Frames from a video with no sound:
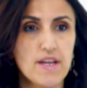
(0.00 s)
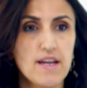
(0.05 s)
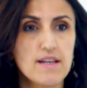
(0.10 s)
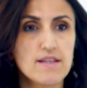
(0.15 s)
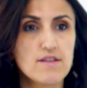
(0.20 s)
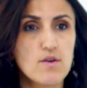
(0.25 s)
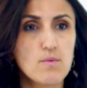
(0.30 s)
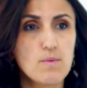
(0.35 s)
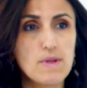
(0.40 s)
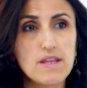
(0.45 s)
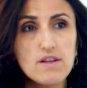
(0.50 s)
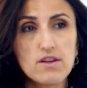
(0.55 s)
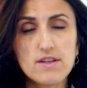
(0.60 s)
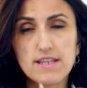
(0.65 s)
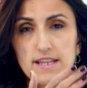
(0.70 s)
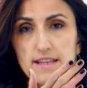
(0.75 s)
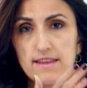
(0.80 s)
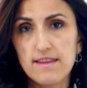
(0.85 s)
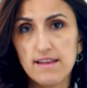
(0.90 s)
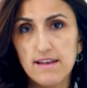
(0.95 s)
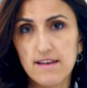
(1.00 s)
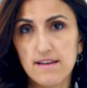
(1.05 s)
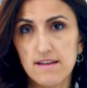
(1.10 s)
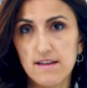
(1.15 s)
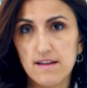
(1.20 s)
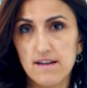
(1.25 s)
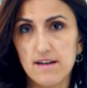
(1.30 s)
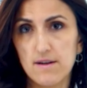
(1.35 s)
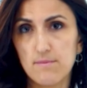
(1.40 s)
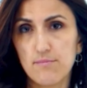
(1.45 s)
So we looked at
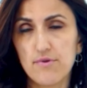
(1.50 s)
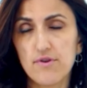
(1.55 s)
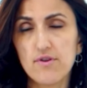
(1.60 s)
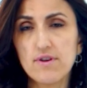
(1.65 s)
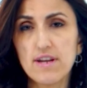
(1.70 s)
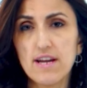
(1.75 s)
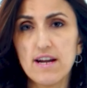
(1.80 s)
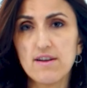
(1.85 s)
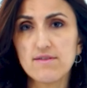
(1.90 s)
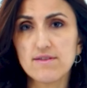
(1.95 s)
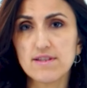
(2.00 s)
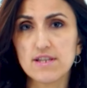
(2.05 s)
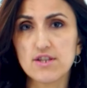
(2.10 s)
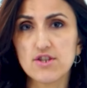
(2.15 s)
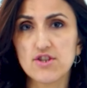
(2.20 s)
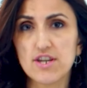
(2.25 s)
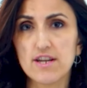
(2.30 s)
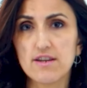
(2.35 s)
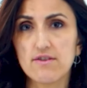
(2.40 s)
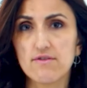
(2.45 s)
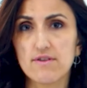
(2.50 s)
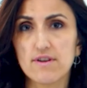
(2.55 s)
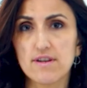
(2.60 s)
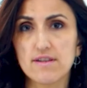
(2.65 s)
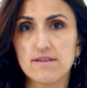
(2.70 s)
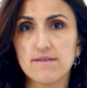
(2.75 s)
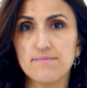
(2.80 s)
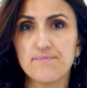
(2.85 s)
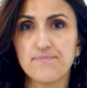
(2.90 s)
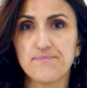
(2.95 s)
the pronouns in
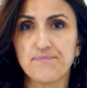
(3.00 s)
general,